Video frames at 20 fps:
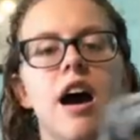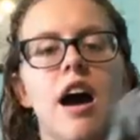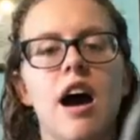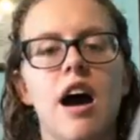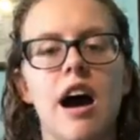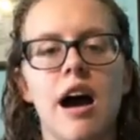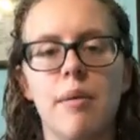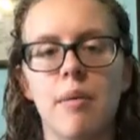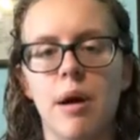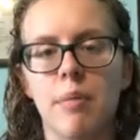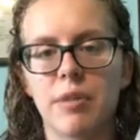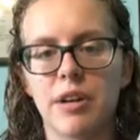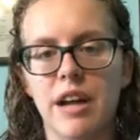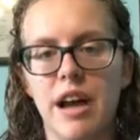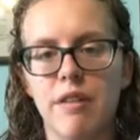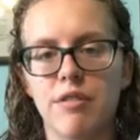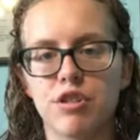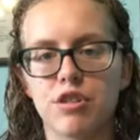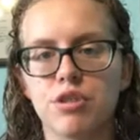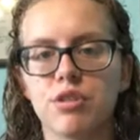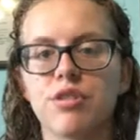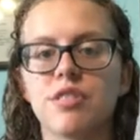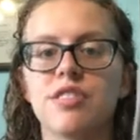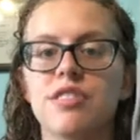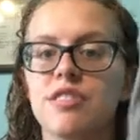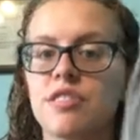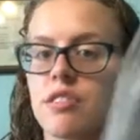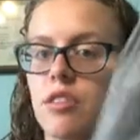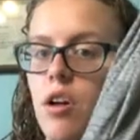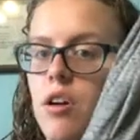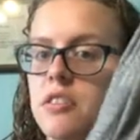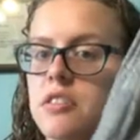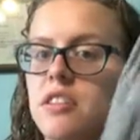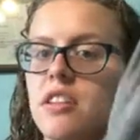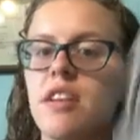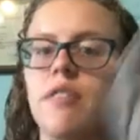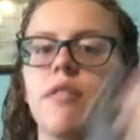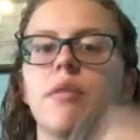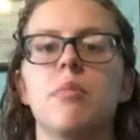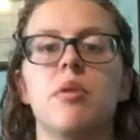I'm gonna have a shirt. This is long
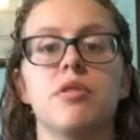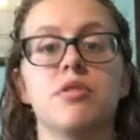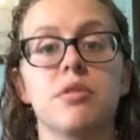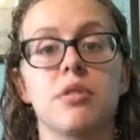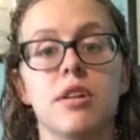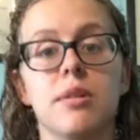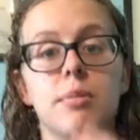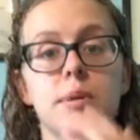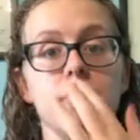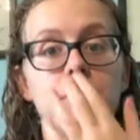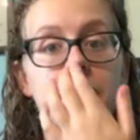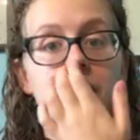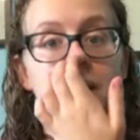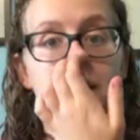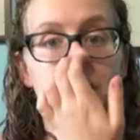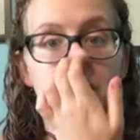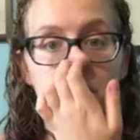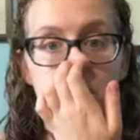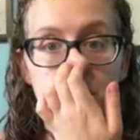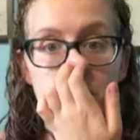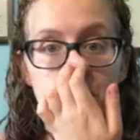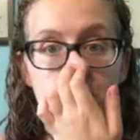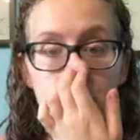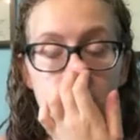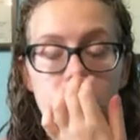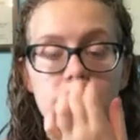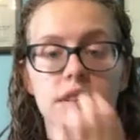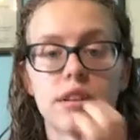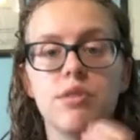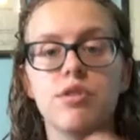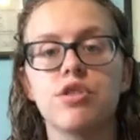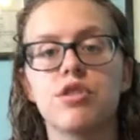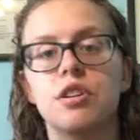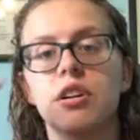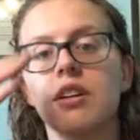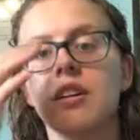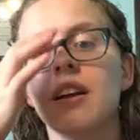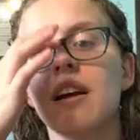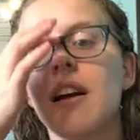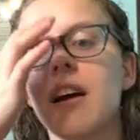sleeve. I'm also gonna be bringing a short sleeve
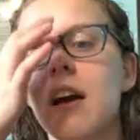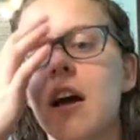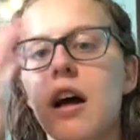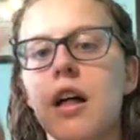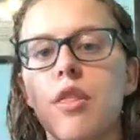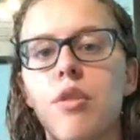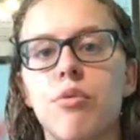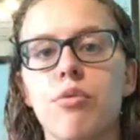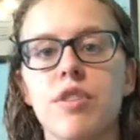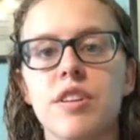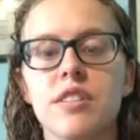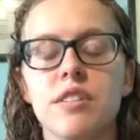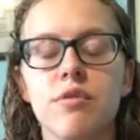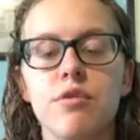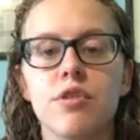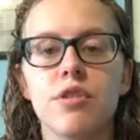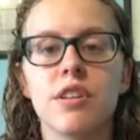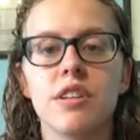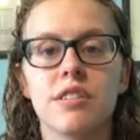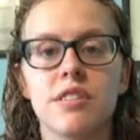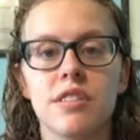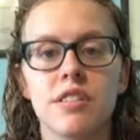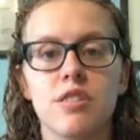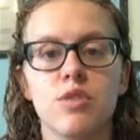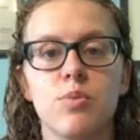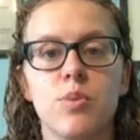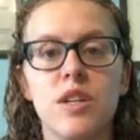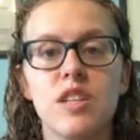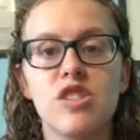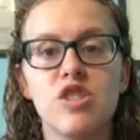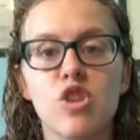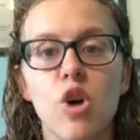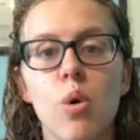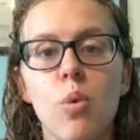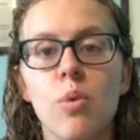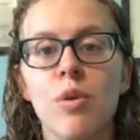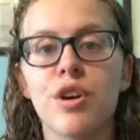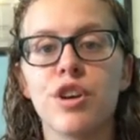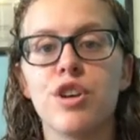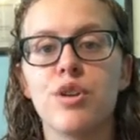shirt. The reason for this is we don't
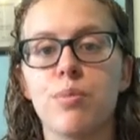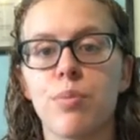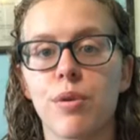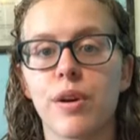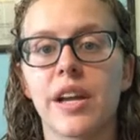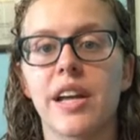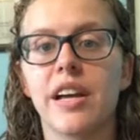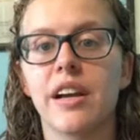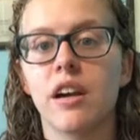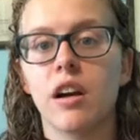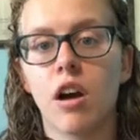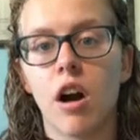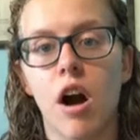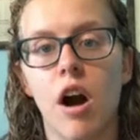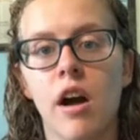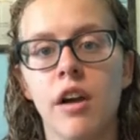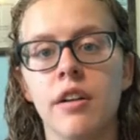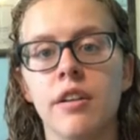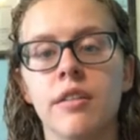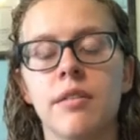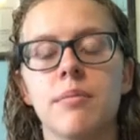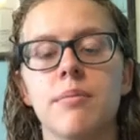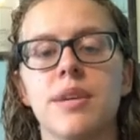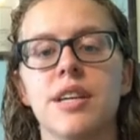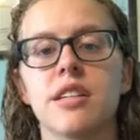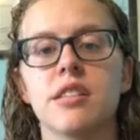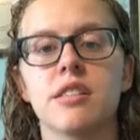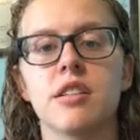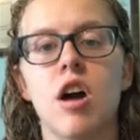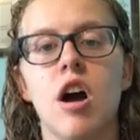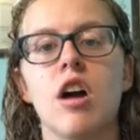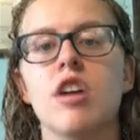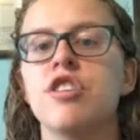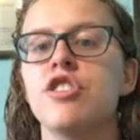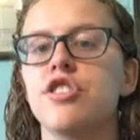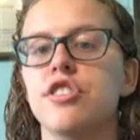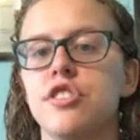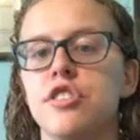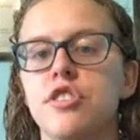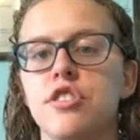want you bringing cotton because
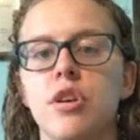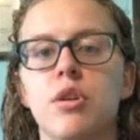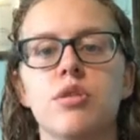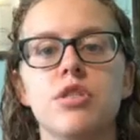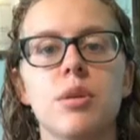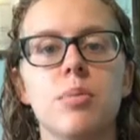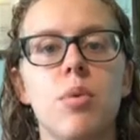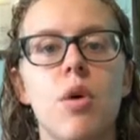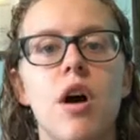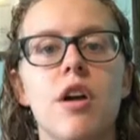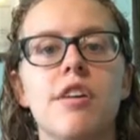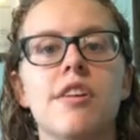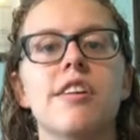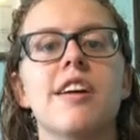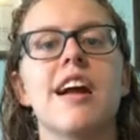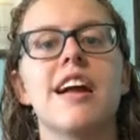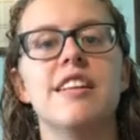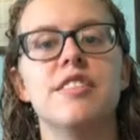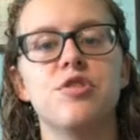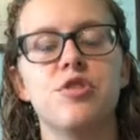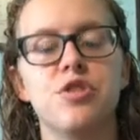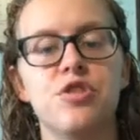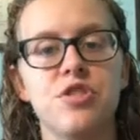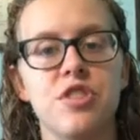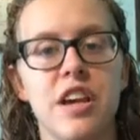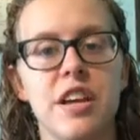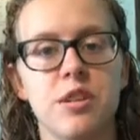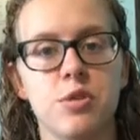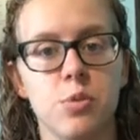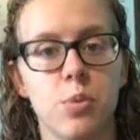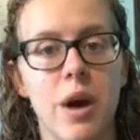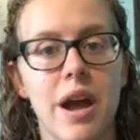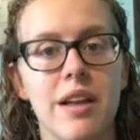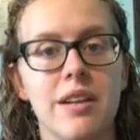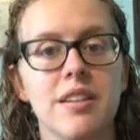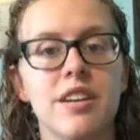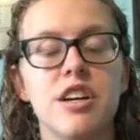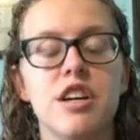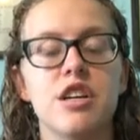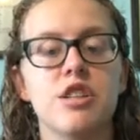cotton just soaks up water and stays wet.
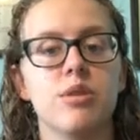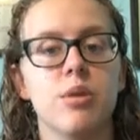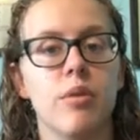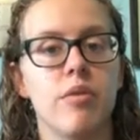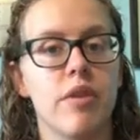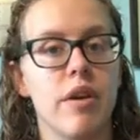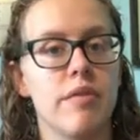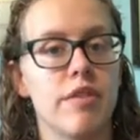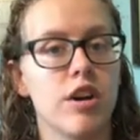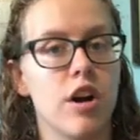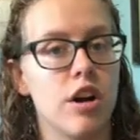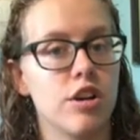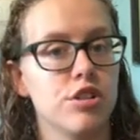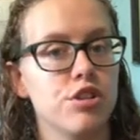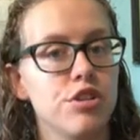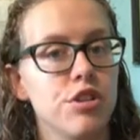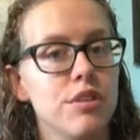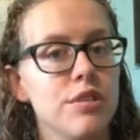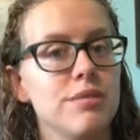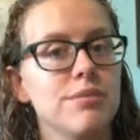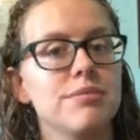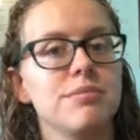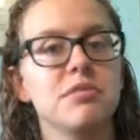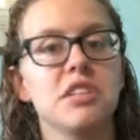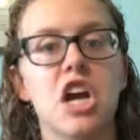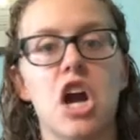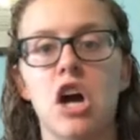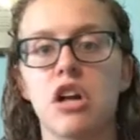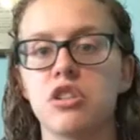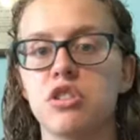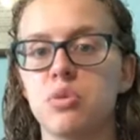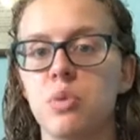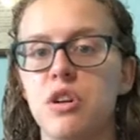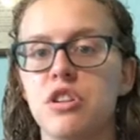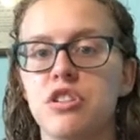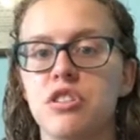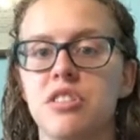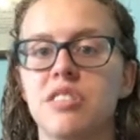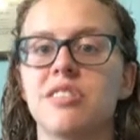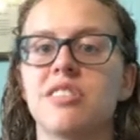So if you have a cotton shirt, cotton
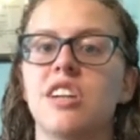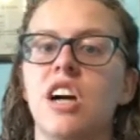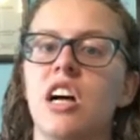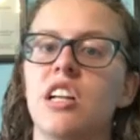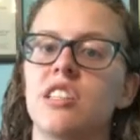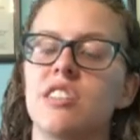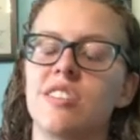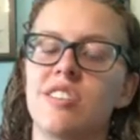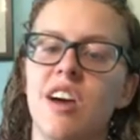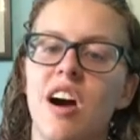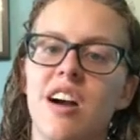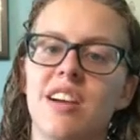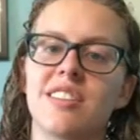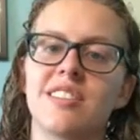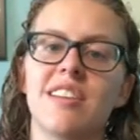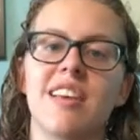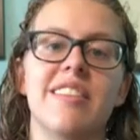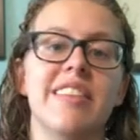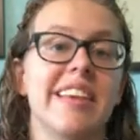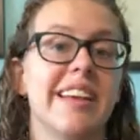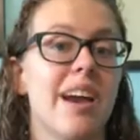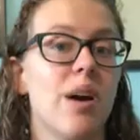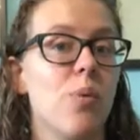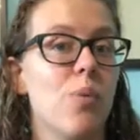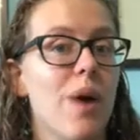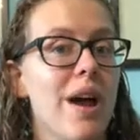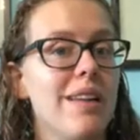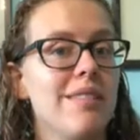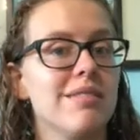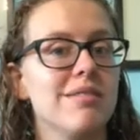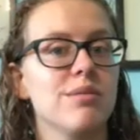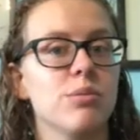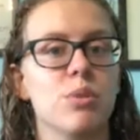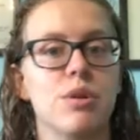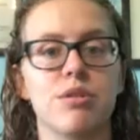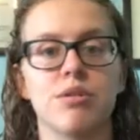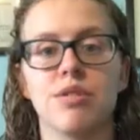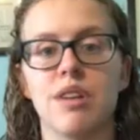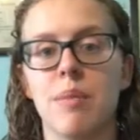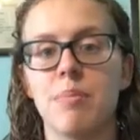sweatshirt, cotton socks, and they get wet,
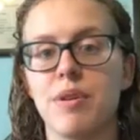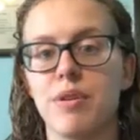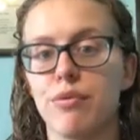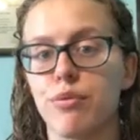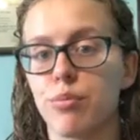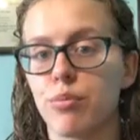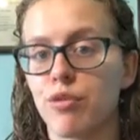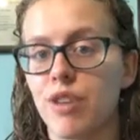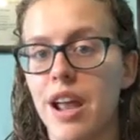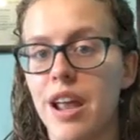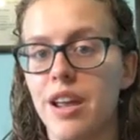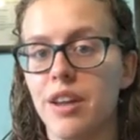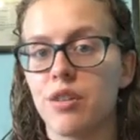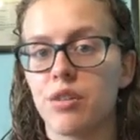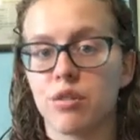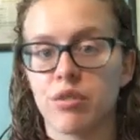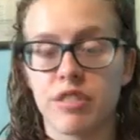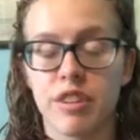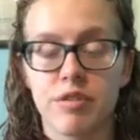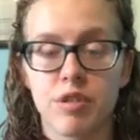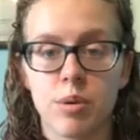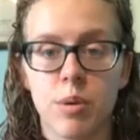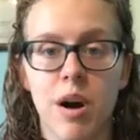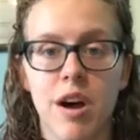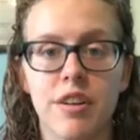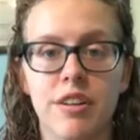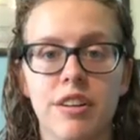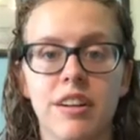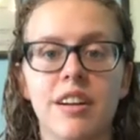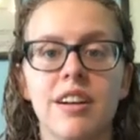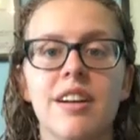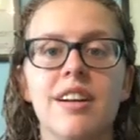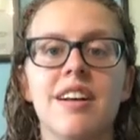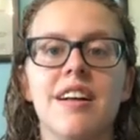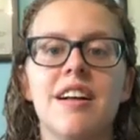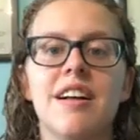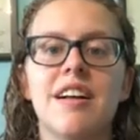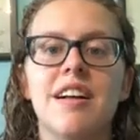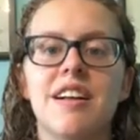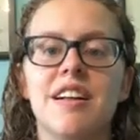whether that be from rain or river water,
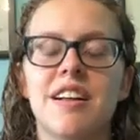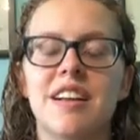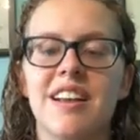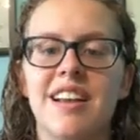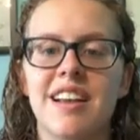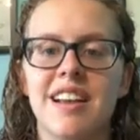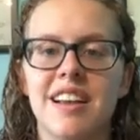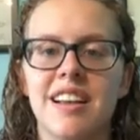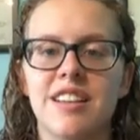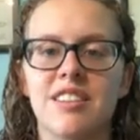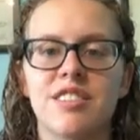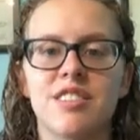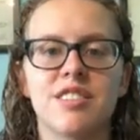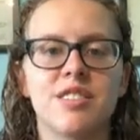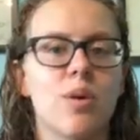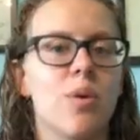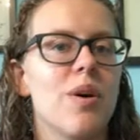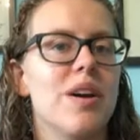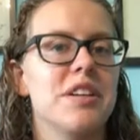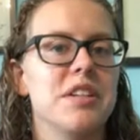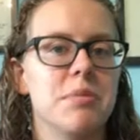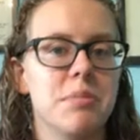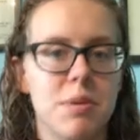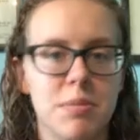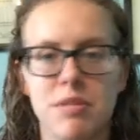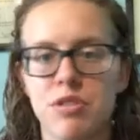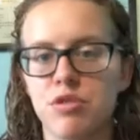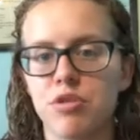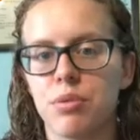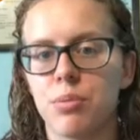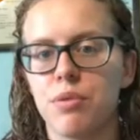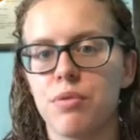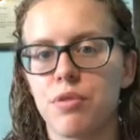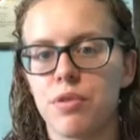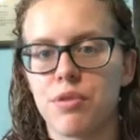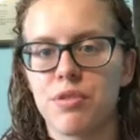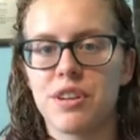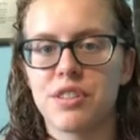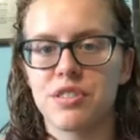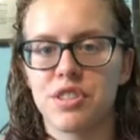it's going to be miserable for
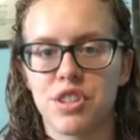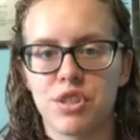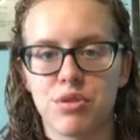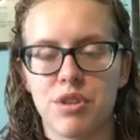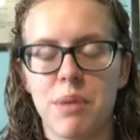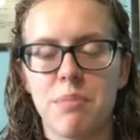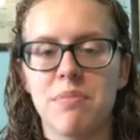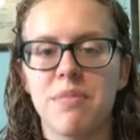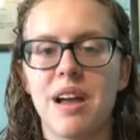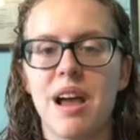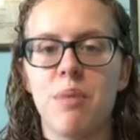the rest of the trip.